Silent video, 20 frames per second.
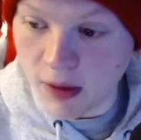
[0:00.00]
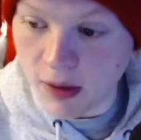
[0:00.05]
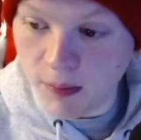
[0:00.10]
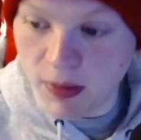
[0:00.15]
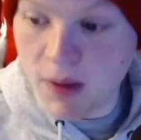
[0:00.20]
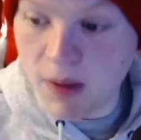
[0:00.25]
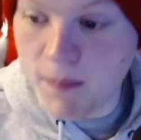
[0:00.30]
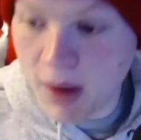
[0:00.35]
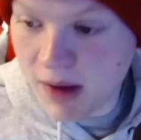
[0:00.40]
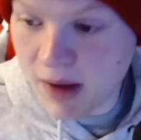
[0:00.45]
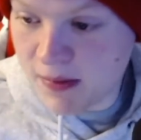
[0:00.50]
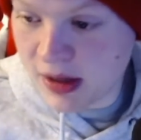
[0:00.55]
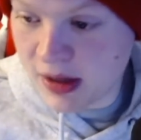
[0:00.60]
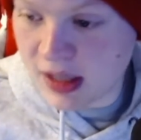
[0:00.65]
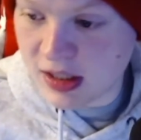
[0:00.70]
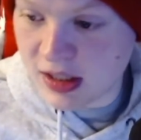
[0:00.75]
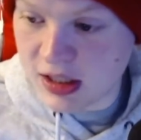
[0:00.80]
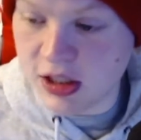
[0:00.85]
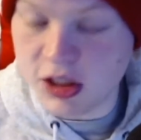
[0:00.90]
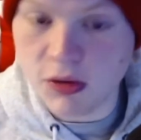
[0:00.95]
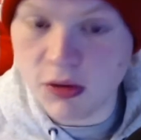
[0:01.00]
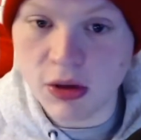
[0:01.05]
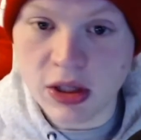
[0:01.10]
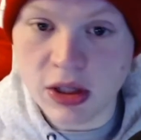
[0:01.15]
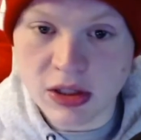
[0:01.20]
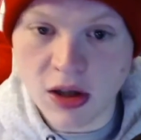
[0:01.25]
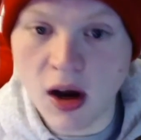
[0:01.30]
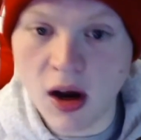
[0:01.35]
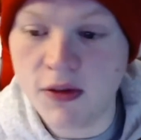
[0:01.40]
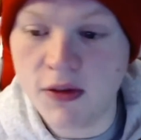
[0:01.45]
my biggest issue with
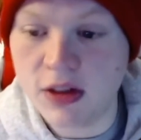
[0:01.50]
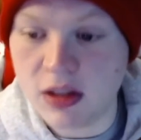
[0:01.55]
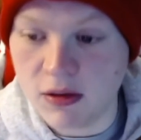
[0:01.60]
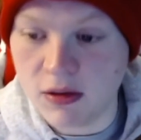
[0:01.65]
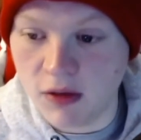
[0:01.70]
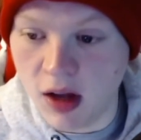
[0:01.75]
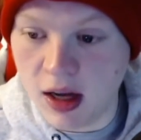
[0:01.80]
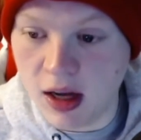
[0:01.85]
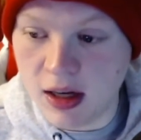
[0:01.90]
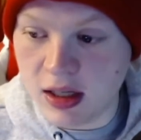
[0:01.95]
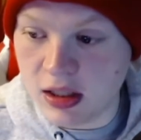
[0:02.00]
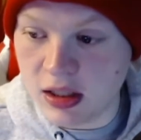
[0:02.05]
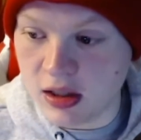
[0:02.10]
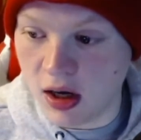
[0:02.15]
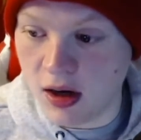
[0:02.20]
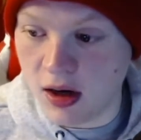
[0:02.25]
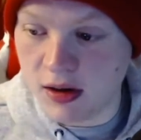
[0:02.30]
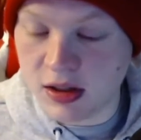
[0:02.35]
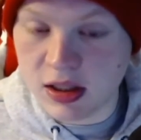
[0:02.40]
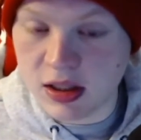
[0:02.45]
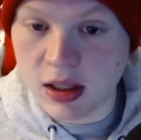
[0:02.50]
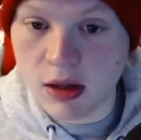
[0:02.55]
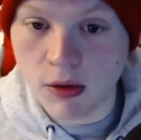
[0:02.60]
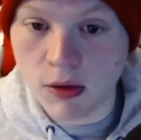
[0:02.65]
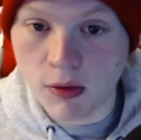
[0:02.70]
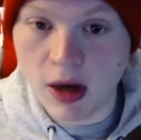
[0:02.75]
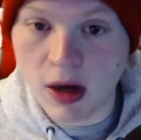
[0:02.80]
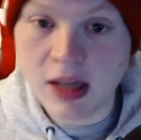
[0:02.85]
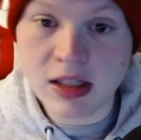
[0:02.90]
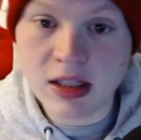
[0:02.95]
this offensive line is honestly
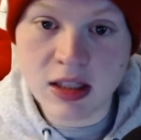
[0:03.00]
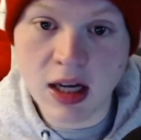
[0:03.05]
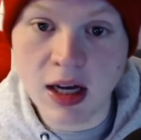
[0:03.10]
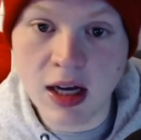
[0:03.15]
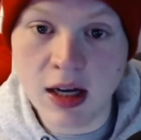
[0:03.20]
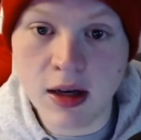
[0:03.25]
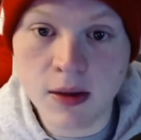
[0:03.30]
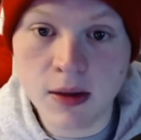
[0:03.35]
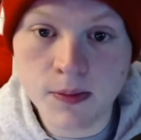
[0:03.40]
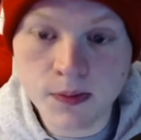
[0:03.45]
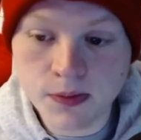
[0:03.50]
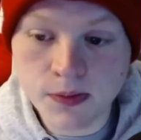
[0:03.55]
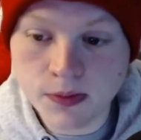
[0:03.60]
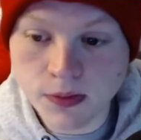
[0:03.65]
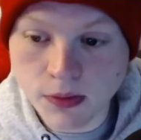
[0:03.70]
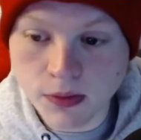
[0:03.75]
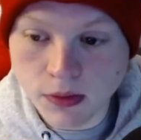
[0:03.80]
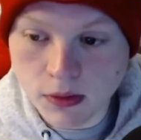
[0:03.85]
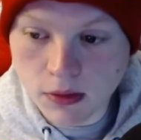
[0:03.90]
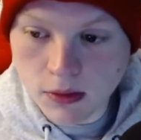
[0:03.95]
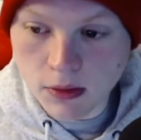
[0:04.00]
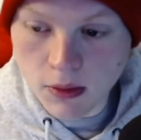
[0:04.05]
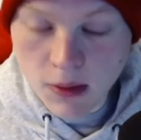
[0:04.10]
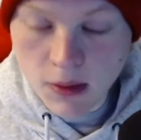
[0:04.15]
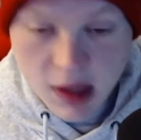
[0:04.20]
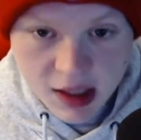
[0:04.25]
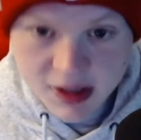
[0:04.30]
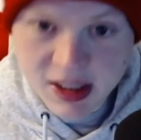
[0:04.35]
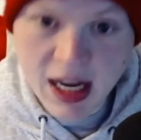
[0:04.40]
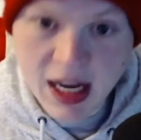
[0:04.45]
the right side
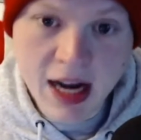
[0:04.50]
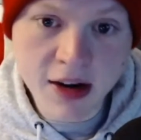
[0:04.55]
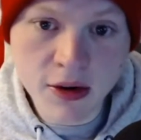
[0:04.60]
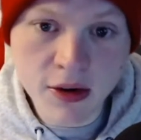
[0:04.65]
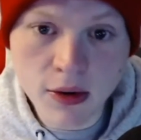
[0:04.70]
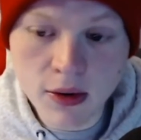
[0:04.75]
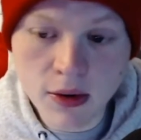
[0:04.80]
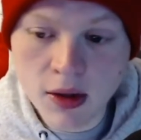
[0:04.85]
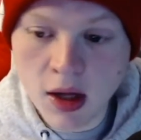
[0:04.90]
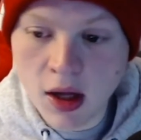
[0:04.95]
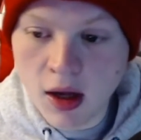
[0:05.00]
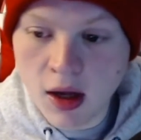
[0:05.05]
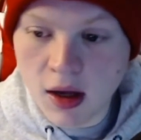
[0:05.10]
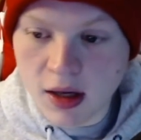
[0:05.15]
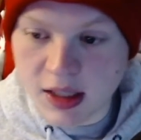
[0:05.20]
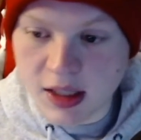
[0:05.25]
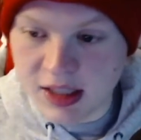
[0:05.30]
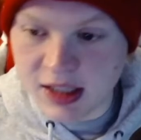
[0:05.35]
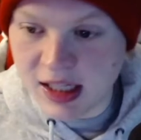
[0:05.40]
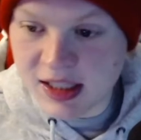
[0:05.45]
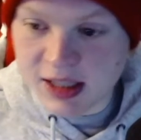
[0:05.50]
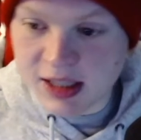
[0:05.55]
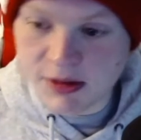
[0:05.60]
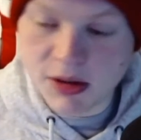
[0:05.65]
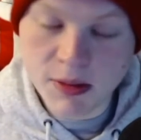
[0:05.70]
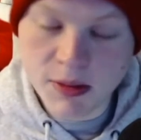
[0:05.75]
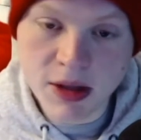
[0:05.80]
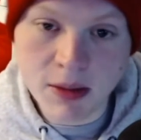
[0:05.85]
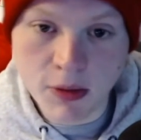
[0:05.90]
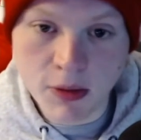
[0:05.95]
tackle, because that seems
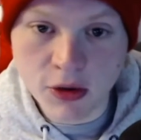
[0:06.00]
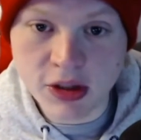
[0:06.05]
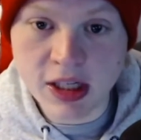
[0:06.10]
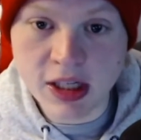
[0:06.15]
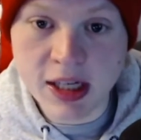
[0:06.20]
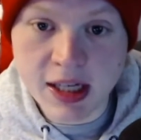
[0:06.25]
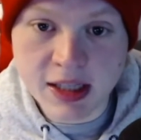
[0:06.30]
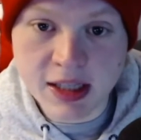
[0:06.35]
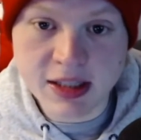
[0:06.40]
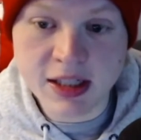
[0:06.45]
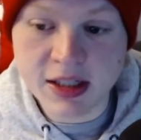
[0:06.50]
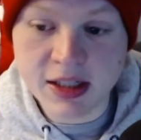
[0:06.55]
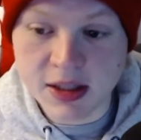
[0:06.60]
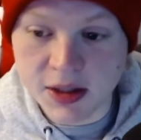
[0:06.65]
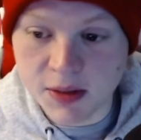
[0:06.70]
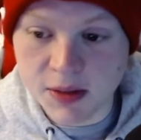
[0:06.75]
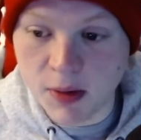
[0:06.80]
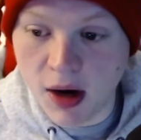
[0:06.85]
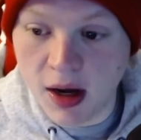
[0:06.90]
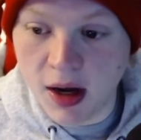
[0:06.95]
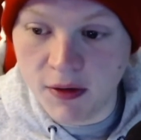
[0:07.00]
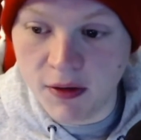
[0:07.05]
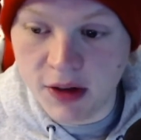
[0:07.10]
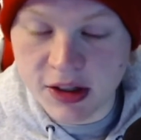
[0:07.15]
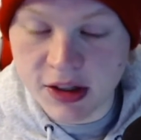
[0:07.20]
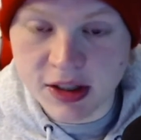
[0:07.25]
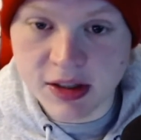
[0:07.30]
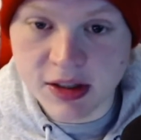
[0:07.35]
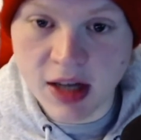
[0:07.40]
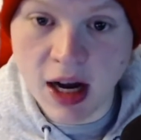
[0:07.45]
to be the most inconsistent spot of
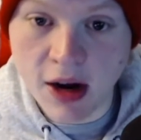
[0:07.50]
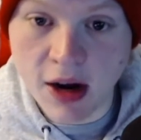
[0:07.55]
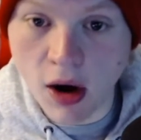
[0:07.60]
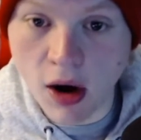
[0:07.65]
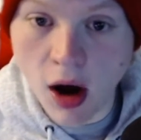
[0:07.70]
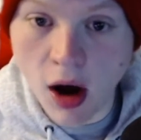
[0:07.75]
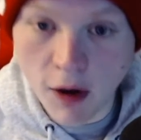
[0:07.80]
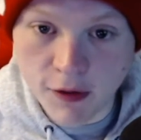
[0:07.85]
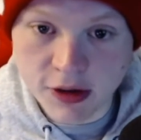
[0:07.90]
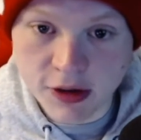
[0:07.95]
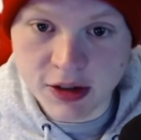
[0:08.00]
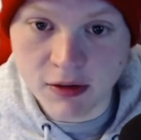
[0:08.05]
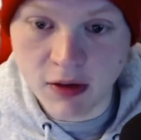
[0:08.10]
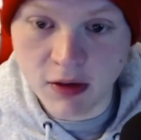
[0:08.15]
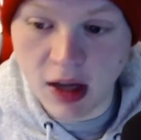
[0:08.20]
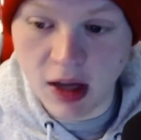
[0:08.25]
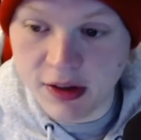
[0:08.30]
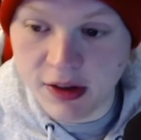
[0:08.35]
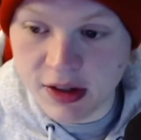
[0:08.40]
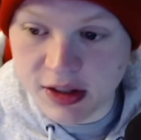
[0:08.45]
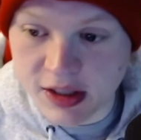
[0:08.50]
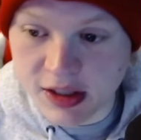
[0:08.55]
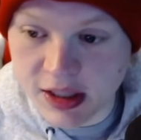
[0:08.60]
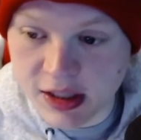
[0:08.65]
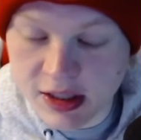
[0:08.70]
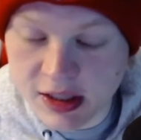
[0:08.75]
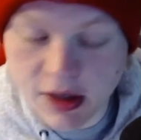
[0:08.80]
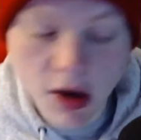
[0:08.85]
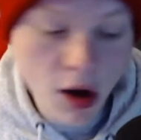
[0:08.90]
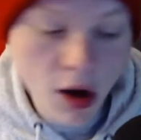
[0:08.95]
this entire offensive line this
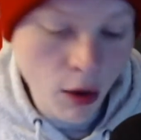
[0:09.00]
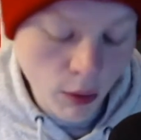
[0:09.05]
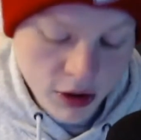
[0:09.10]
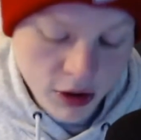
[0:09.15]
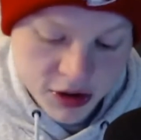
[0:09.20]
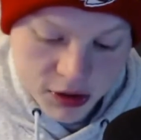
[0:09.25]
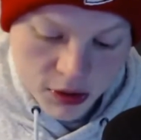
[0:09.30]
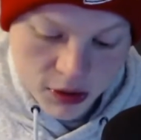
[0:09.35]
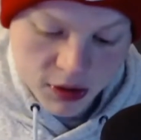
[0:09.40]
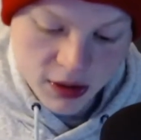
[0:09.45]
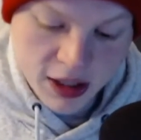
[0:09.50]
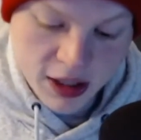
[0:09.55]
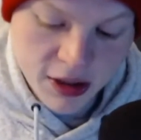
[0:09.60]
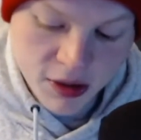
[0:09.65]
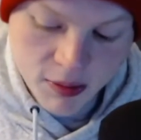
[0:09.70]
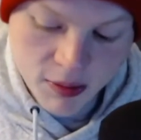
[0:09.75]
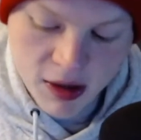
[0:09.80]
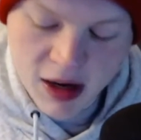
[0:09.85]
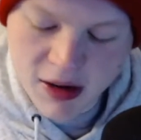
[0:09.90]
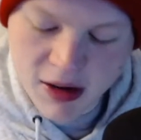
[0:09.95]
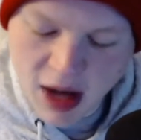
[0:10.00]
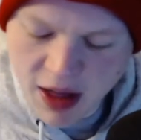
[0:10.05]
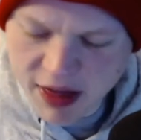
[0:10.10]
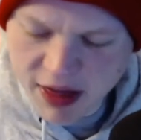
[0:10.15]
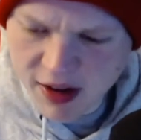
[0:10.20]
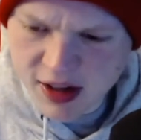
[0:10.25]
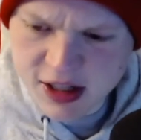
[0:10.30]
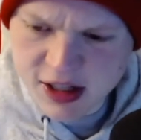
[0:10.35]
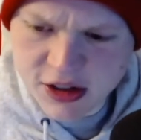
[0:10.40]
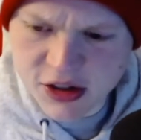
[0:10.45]
season. Once Orlando Brown, I
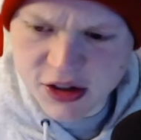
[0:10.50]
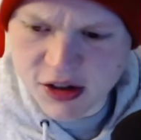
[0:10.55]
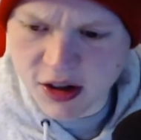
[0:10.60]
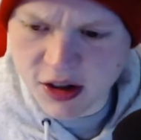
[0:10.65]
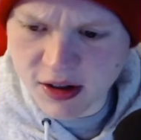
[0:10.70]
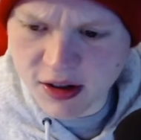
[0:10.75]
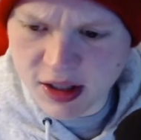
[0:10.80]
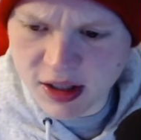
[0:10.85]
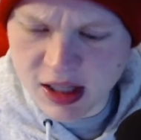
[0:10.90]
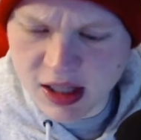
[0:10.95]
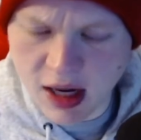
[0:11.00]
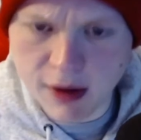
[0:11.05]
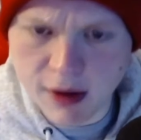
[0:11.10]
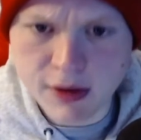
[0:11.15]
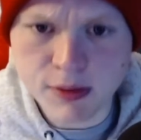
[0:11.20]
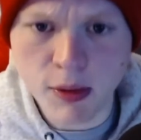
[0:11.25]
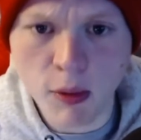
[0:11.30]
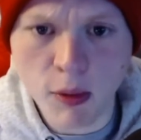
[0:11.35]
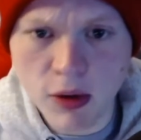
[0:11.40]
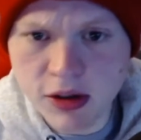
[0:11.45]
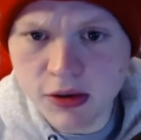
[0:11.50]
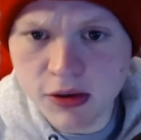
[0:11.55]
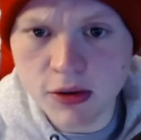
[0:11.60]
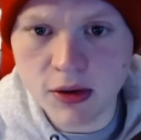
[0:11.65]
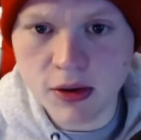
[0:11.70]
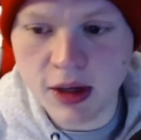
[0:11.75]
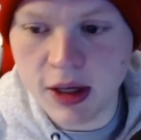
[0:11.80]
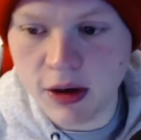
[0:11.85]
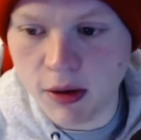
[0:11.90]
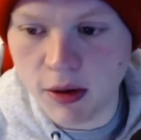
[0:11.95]
thought he struggled at times, but once
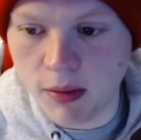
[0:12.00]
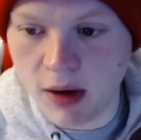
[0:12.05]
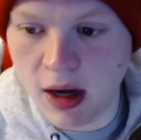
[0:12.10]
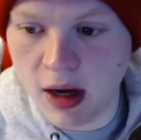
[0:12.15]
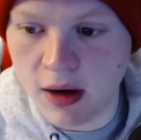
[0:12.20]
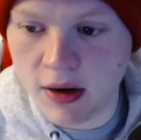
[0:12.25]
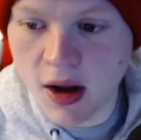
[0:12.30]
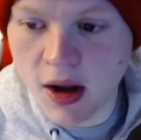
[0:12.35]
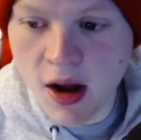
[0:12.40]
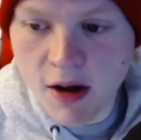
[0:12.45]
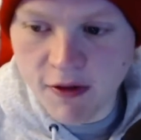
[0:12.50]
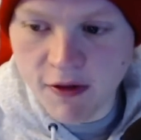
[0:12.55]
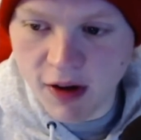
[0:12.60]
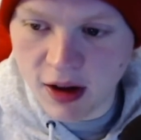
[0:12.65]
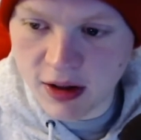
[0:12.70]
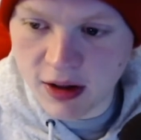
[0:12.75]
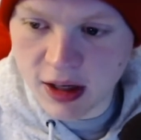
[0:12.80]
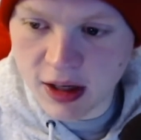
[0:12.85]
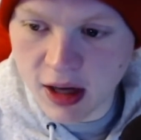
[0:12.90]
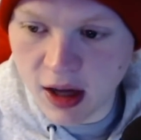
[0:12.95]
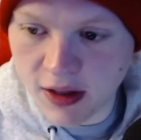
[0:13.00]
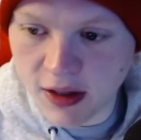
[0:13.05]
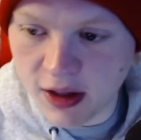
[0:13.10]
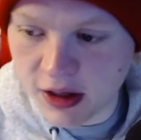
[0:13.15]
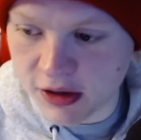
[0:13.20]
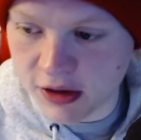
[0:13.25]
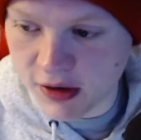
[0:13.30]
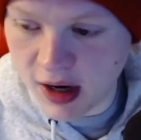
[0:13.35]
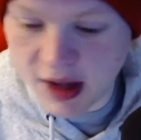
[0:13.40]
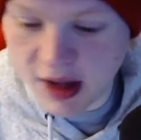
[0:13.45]
Orlando Brown finally got
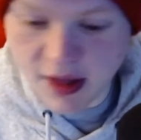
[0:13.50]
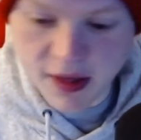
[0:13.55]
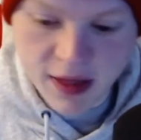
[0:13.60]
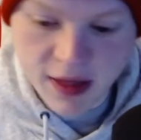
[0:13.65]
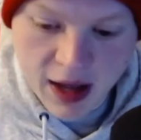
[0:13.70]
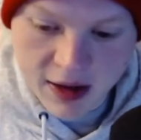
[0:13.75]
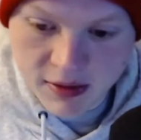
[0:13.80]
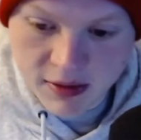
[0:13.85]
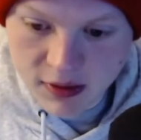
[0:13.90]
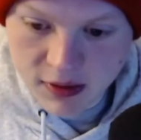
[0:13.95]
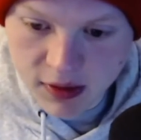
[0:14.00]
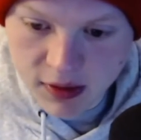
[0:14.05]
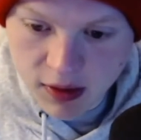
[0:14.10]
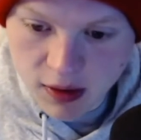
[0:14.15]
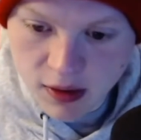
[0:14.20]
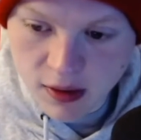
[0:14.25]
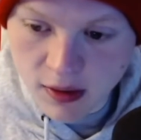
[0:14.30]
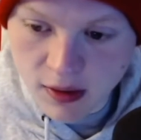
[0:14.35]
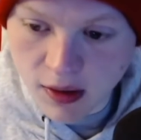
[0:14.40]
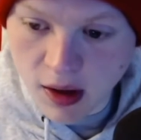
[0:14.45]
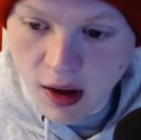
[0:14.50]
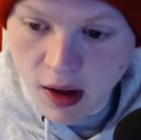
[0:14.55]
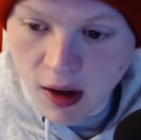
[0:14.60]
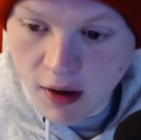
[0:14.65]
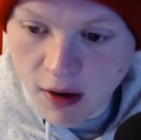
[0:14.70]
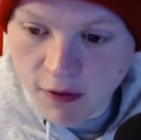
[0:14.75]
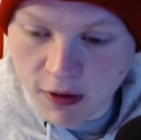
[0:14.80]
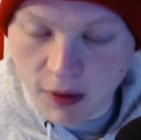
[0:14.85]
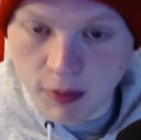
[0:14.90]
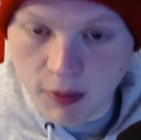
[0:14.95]
things right, that
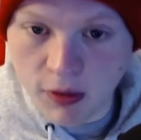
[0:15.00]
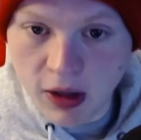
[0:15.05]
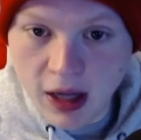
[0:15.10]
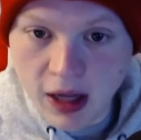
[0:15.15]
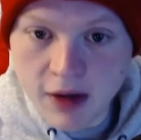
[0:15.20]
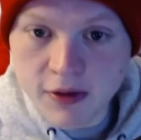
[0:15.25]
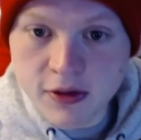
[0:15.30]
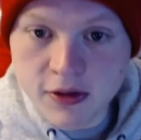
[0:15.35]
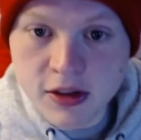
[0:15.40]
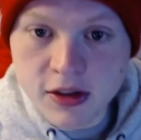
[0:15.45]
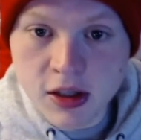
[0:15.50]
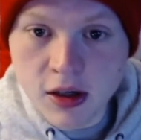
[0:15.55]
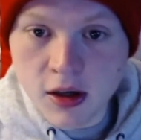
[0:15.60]
from left